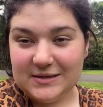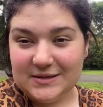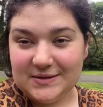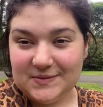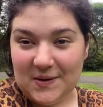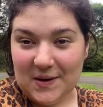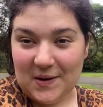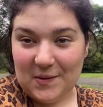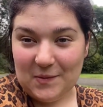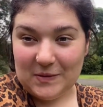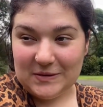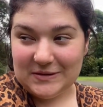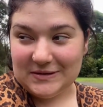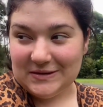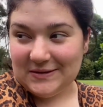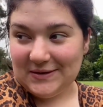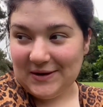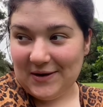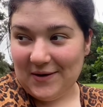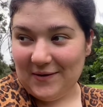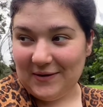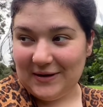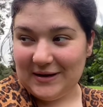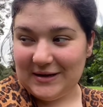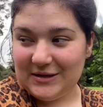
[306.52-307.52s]
I wasn't
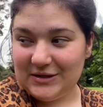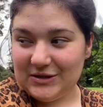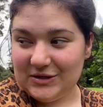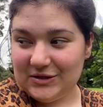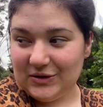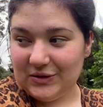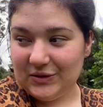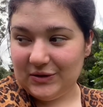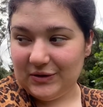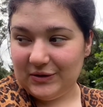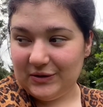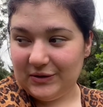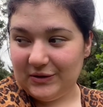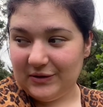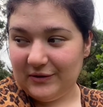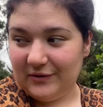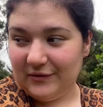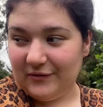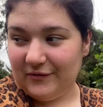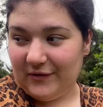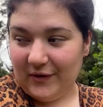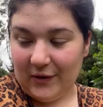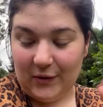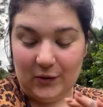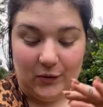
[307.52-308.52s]
going to
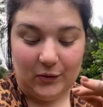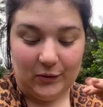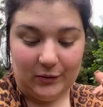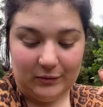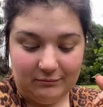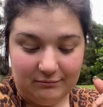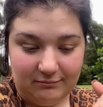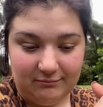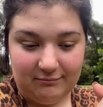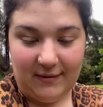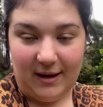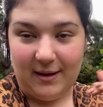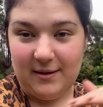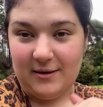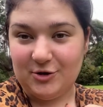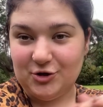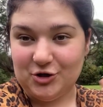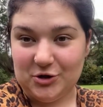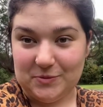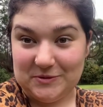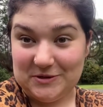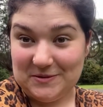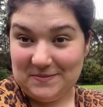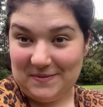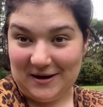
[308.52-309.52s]
film my
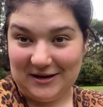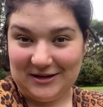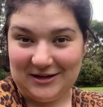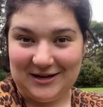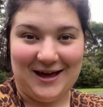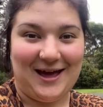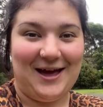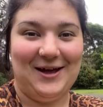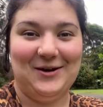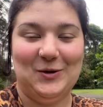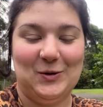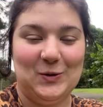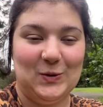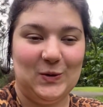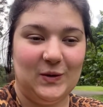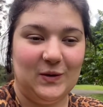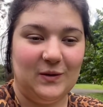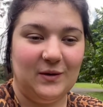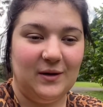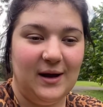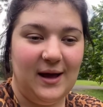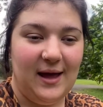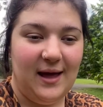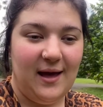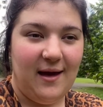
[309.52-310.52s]
trip to Bunya at
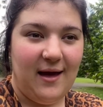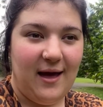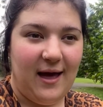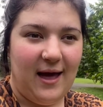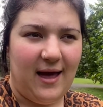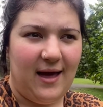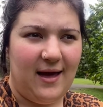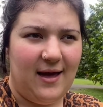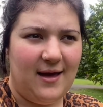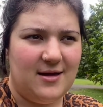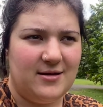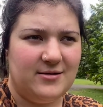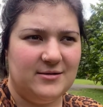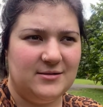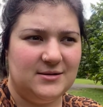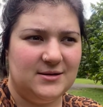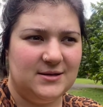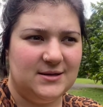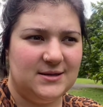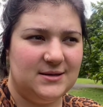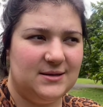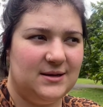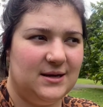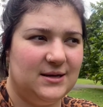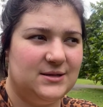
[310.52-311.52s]
all,
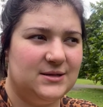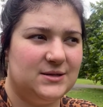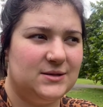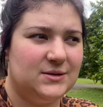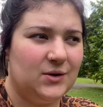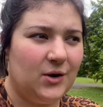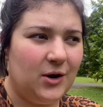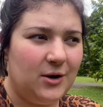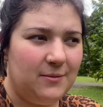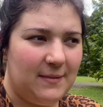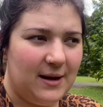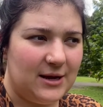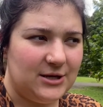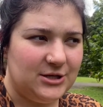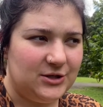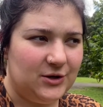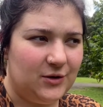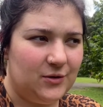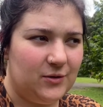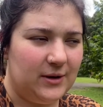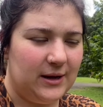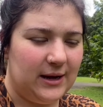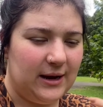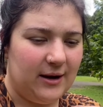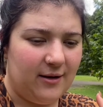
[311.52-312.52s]
and it's so
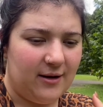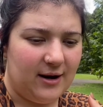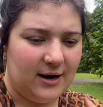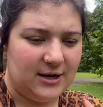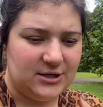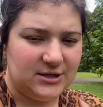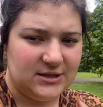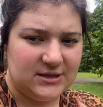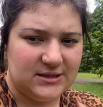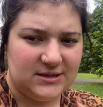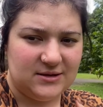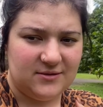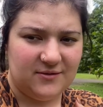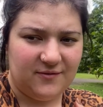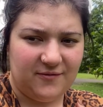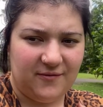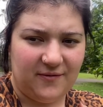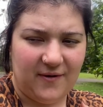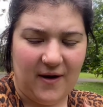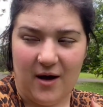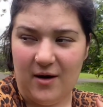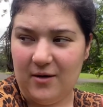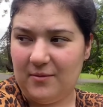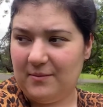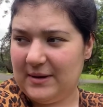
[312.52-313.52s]
magical here, and I just
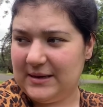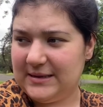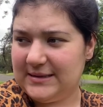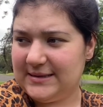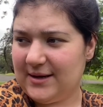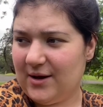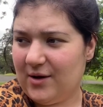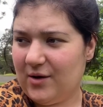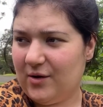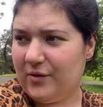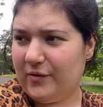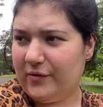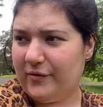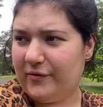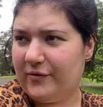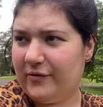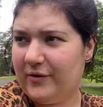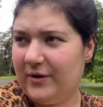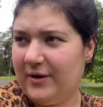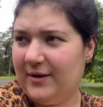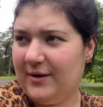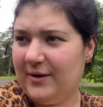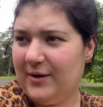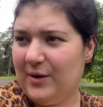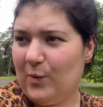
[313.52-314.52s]
found myself
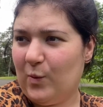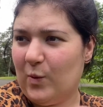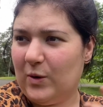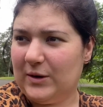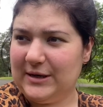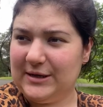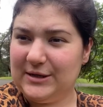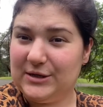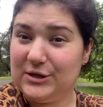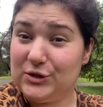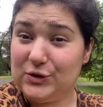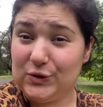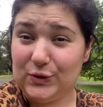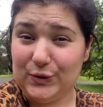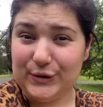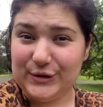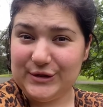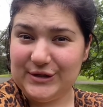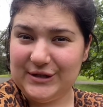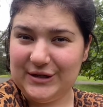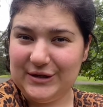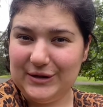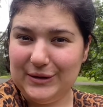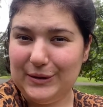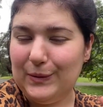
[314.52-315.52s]
wanting to talk
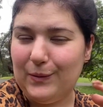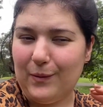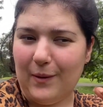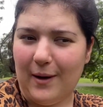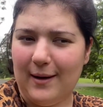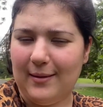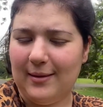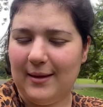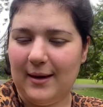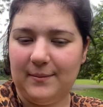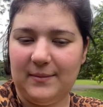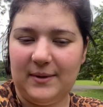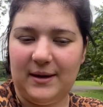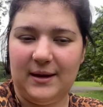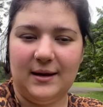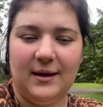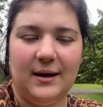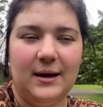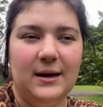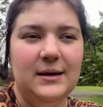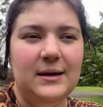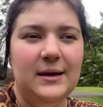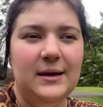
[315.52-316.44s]
to you while I'm here.